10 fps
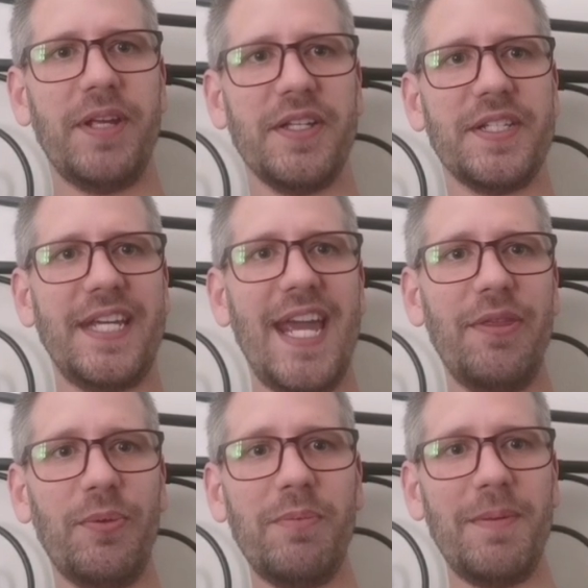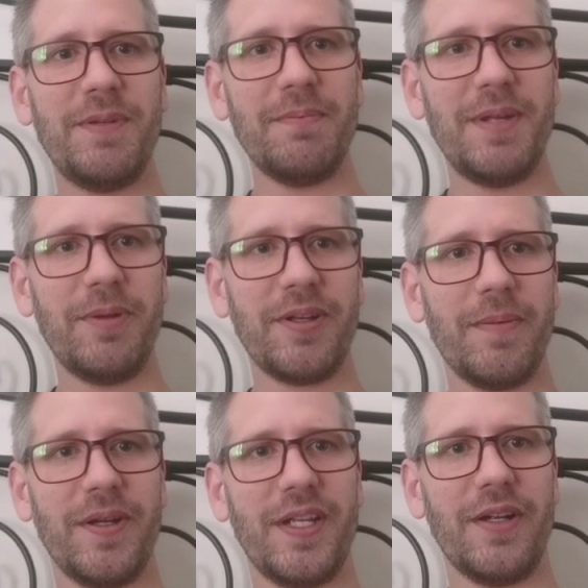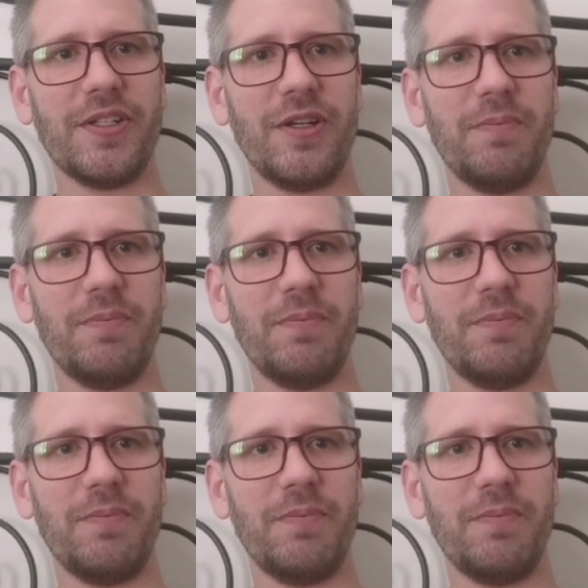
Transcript: because, again, there will be some people come out here.